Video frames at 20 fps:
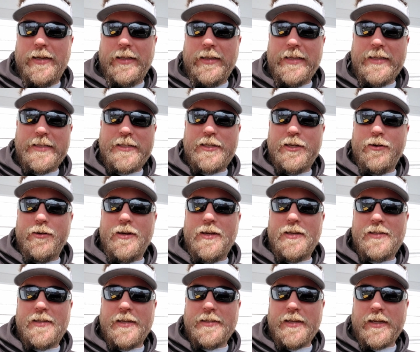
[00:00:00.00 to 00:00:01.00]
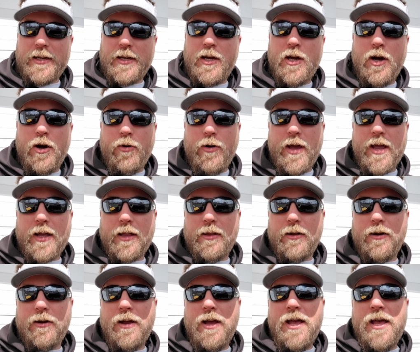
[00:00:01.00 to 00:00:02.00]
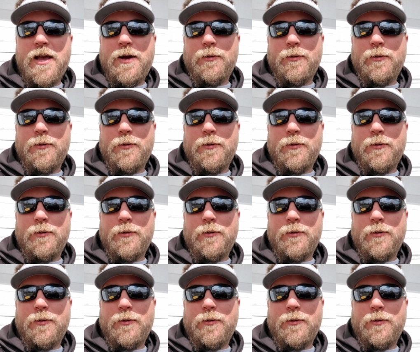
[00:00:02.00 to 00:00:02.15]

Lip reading: Elite Series as a co-angler.